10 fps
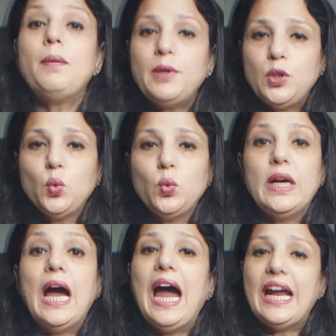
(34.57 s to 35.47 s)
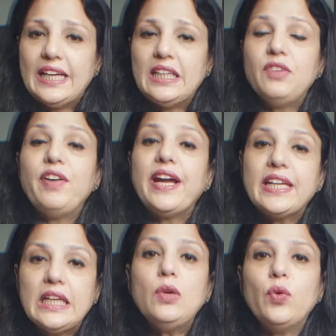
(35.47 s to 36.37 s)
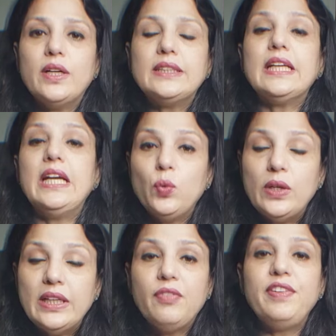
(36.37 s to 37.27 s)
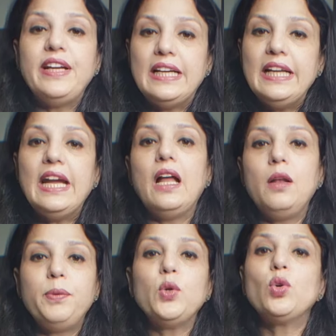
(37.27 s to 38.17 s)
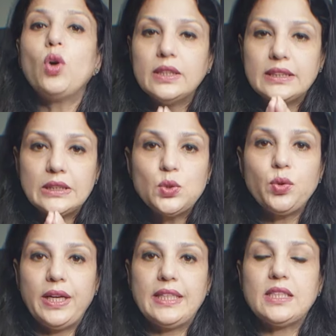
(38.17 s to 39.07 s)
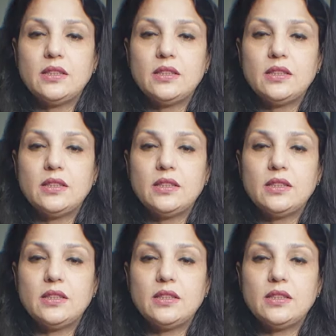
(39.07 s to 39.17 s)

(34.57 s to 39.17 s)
2. Identify keywords. It will definitely help you to concentrate.